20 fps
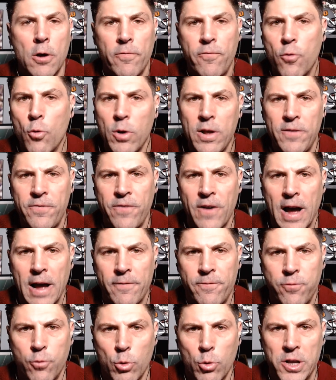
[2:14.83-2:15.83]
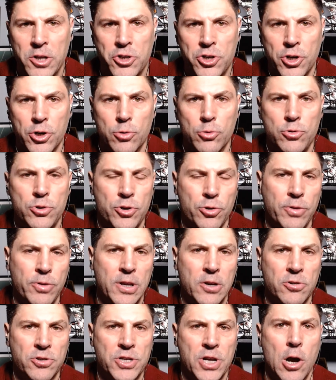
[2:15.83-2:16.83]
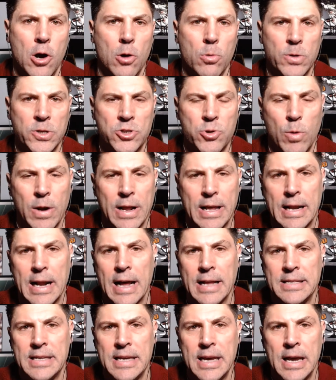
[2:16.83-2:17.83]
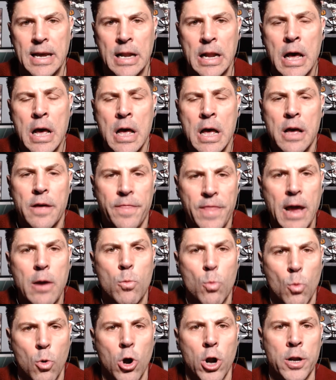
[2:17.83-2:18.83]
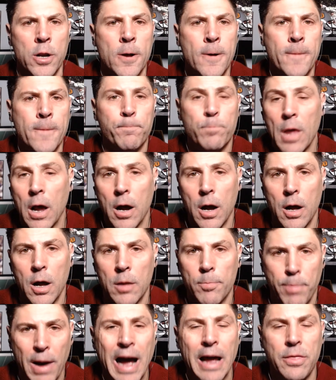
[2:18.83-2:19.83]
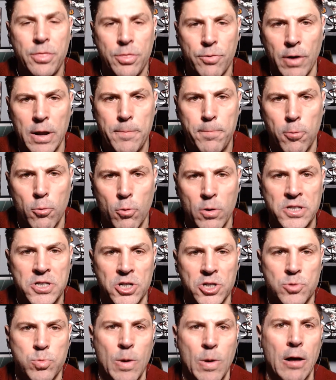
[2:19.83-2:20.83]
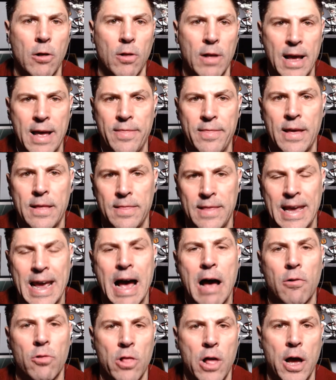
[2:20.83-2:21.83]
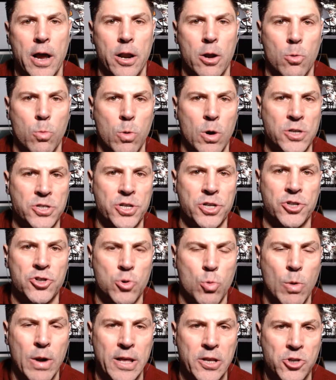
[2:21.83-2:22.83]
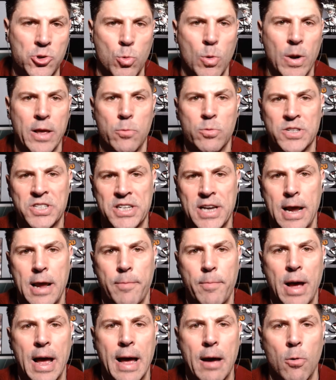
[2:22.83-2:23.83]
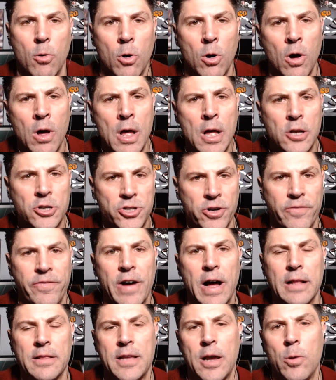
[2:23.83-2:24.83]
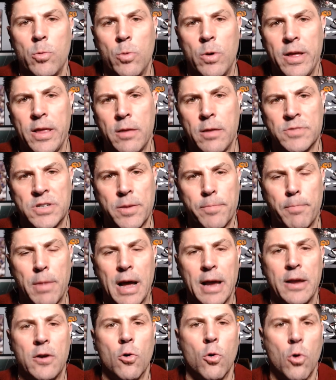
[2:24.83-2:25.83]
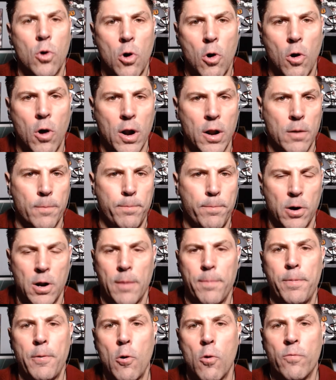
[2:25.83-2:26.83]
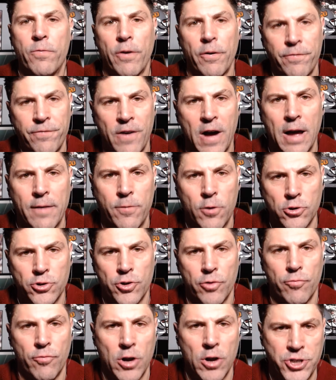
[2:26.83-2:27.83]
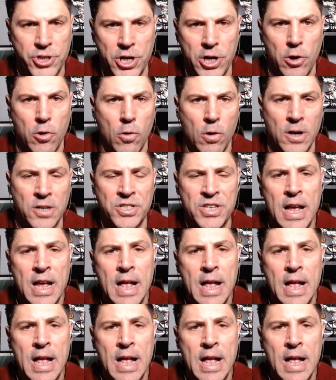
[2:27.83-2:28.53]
45-42. 2 years ago in 2019, they won by 3 points as well. And then the outlier was in 2020 with Sam Howell, Javonte Williams, and Michael Carter put up over 500 rushing yards